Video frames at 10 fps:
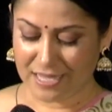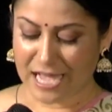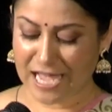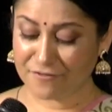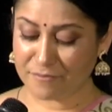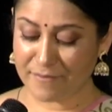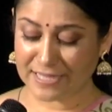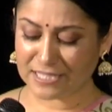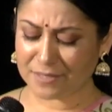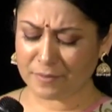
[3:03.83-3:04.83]
I have
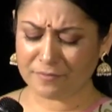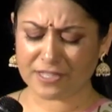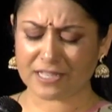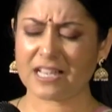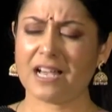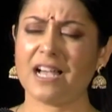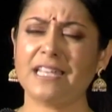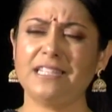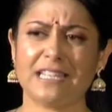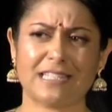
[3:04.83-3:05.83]
met some of the
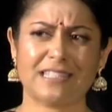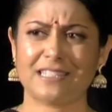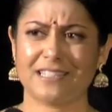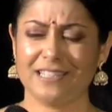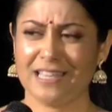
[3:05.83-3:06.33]
kindest